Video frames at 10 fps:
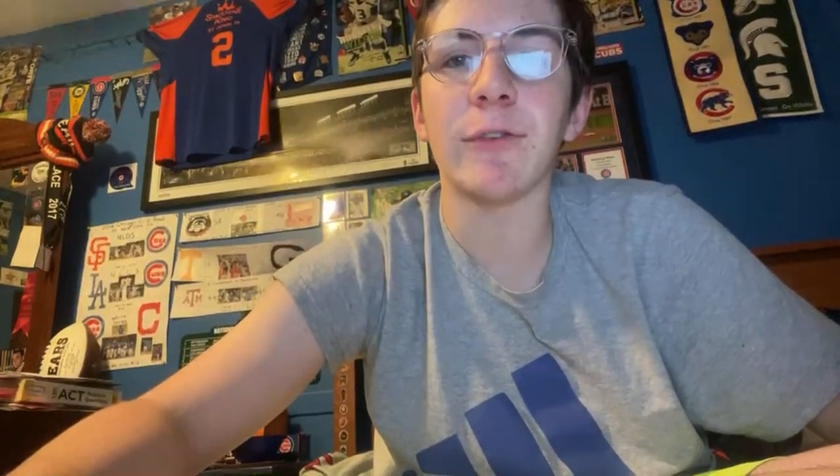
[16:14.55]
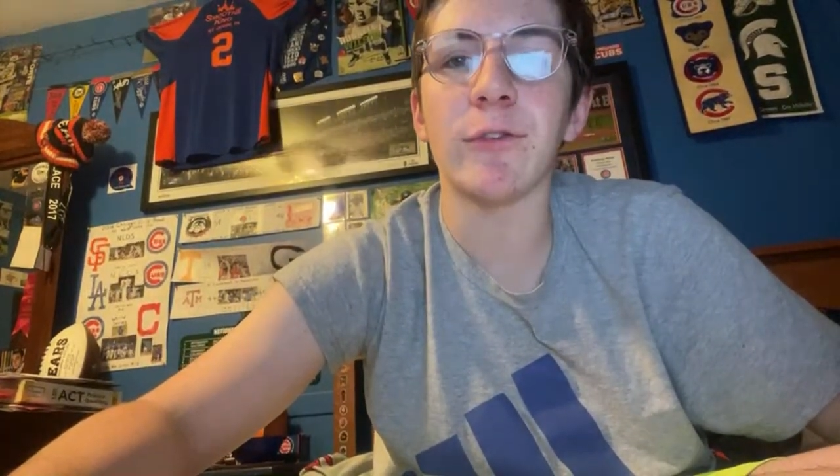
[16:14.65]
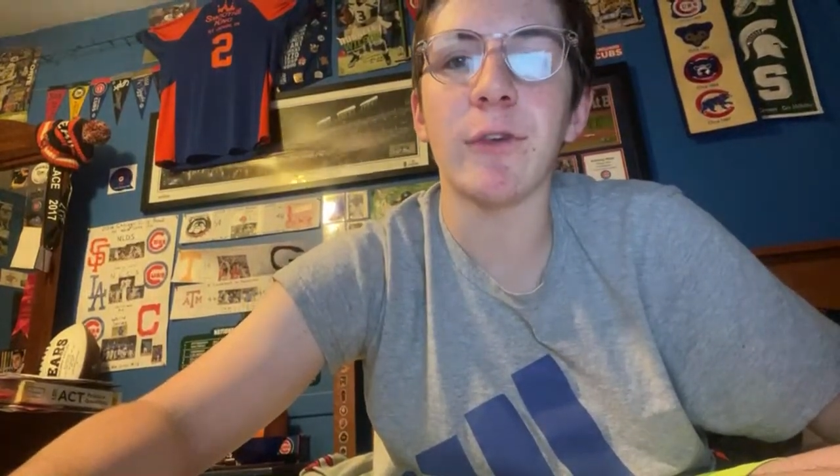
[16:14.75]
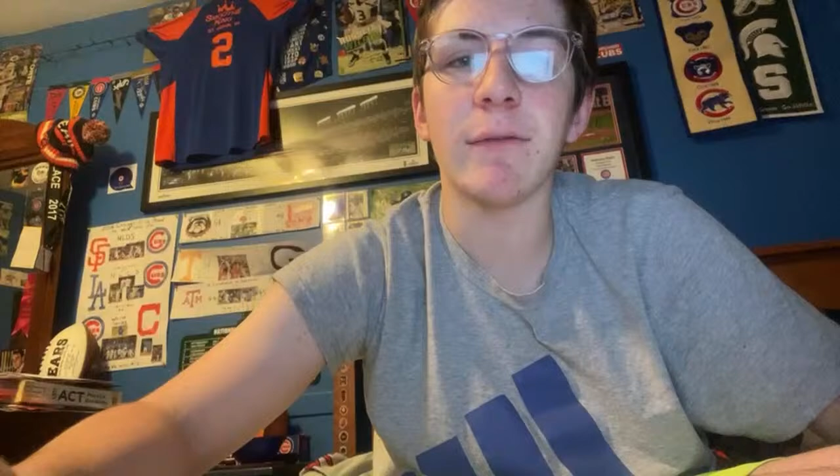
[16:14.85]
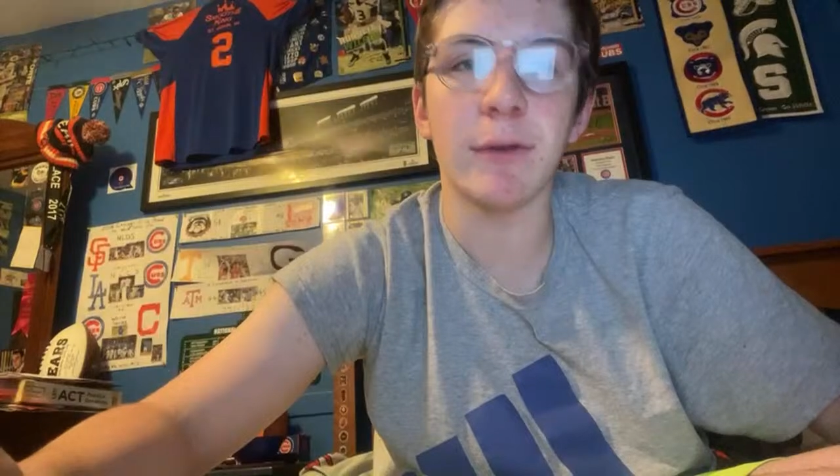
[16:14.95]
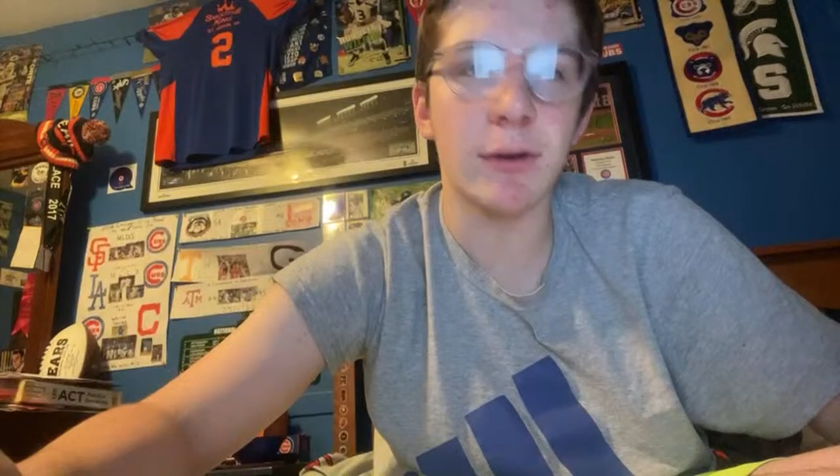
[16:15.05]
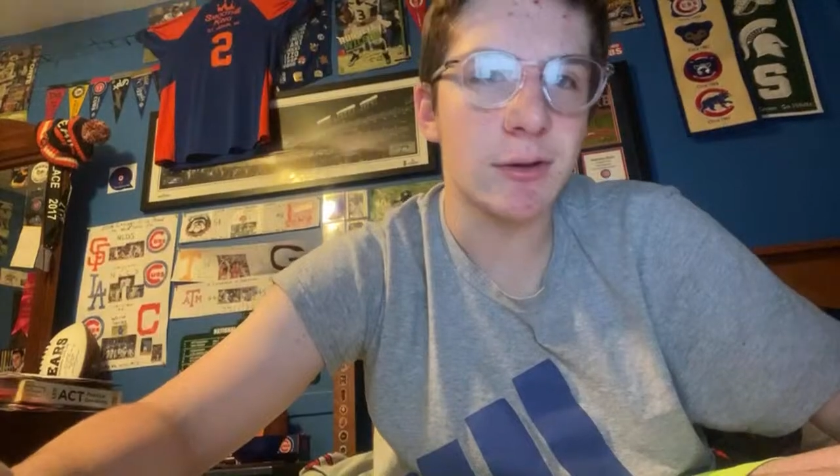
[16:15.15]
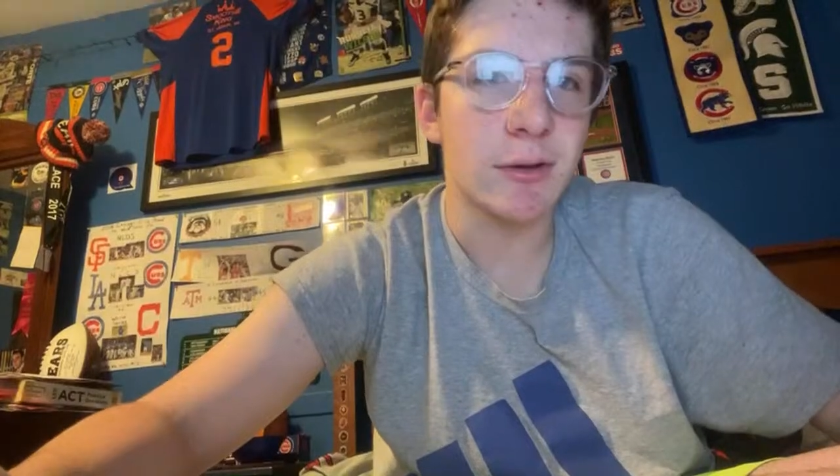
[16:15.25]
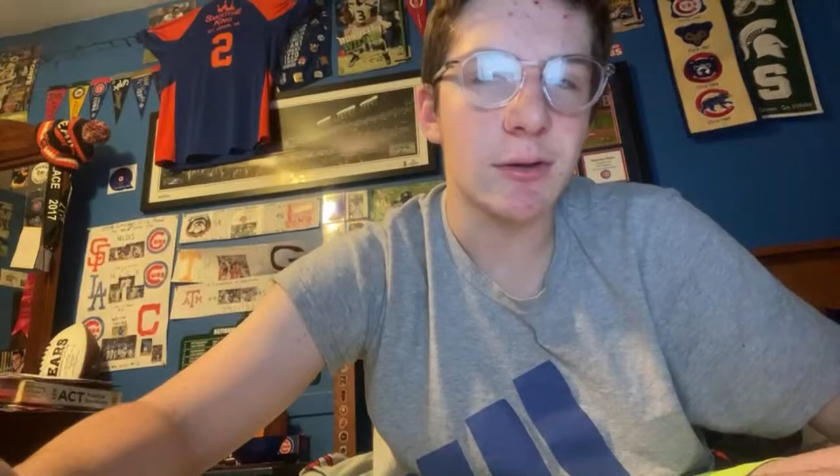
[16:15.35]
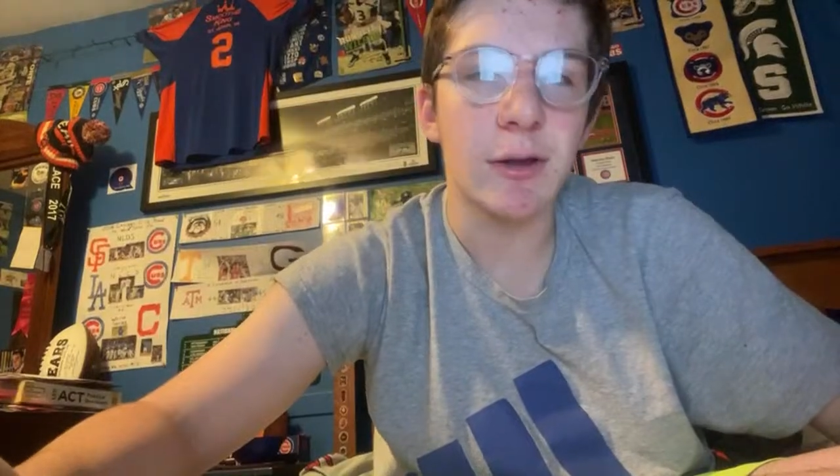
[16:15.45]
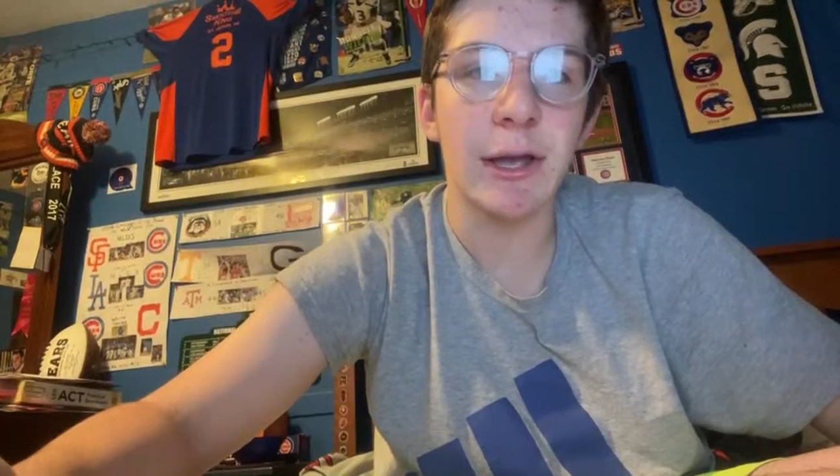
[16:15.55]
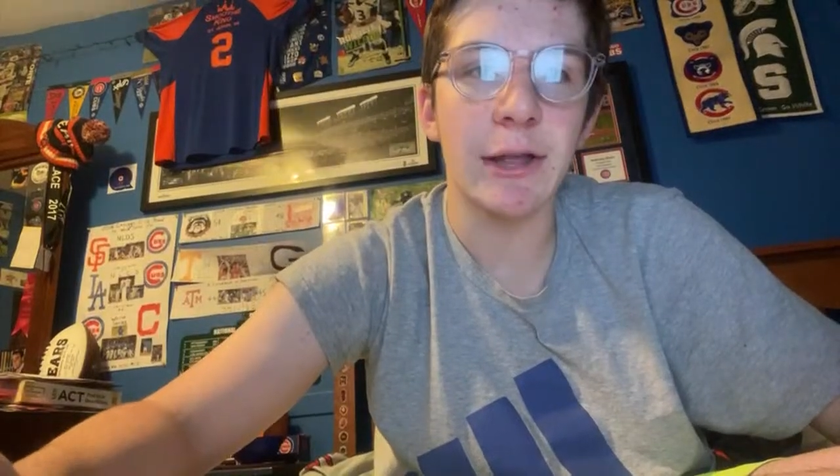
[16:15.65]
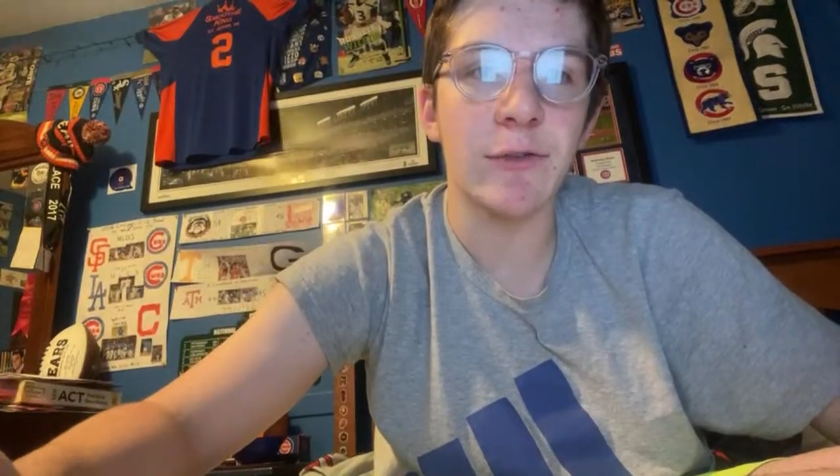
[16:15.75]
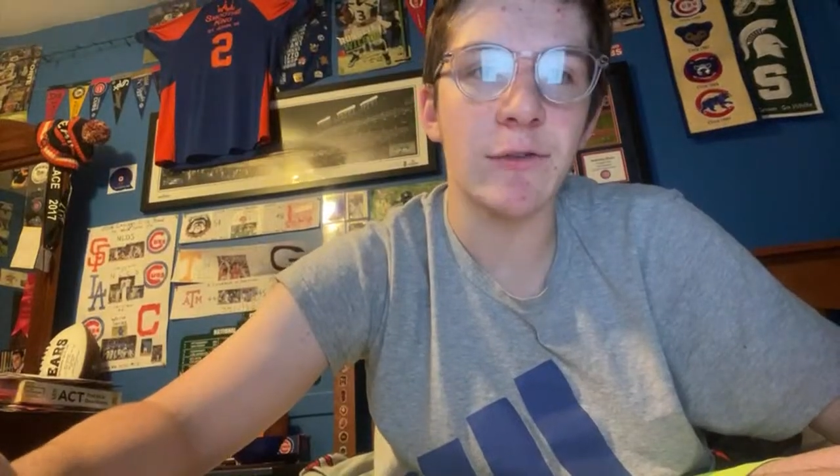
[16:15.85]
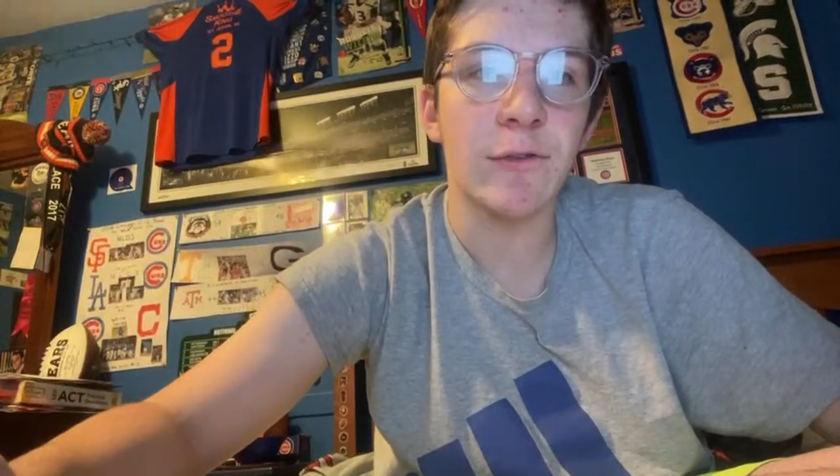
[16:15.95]
seven
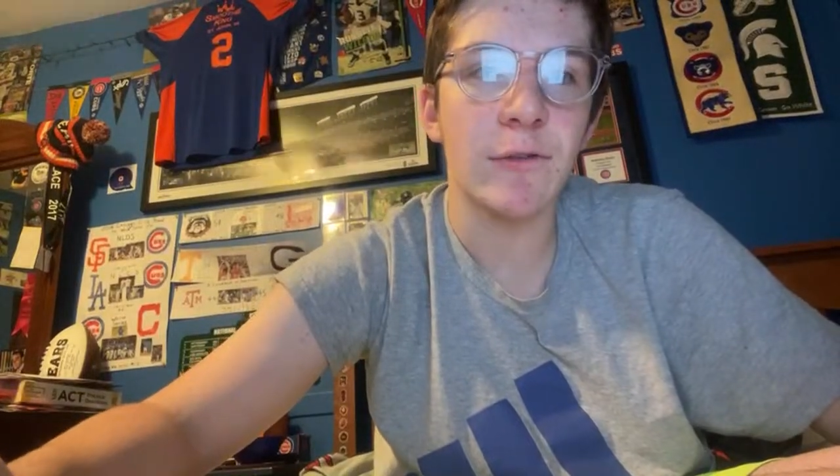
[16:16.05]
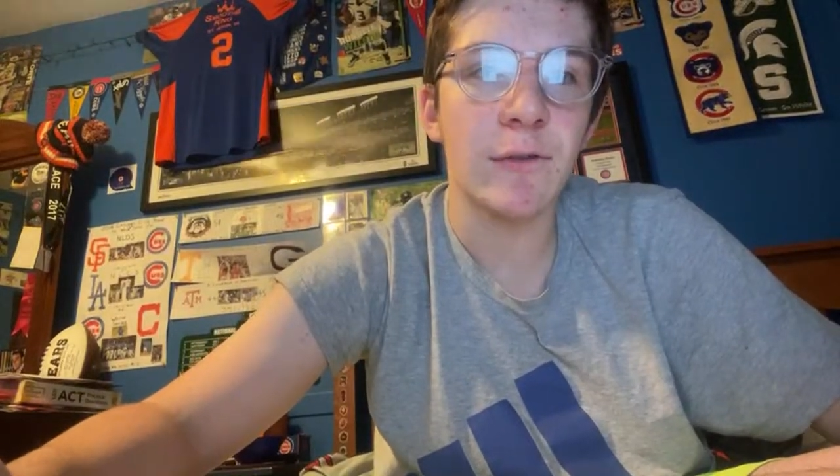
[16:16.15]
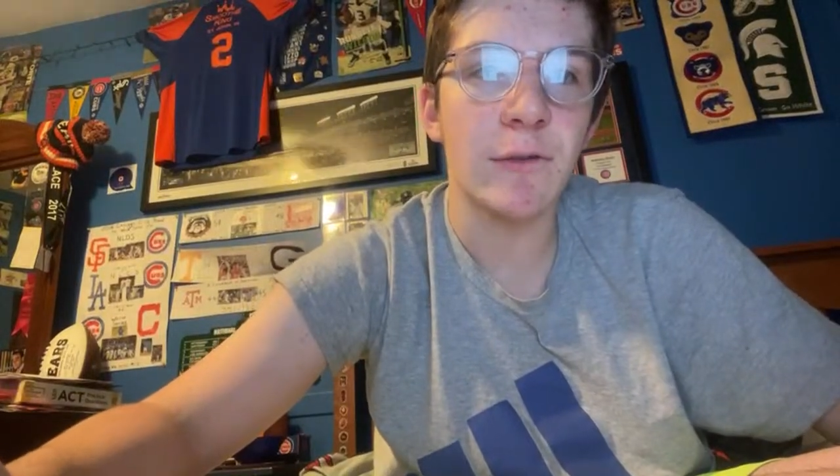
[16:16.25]
against.